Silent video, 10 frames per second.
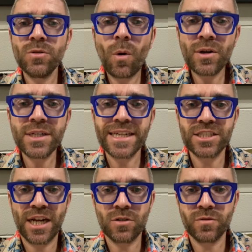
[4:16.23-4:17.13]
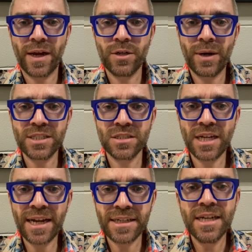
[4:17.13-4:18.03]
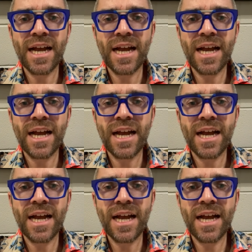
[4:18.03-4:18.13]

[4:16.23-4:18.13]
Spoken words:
you won't get a chattels valuation done.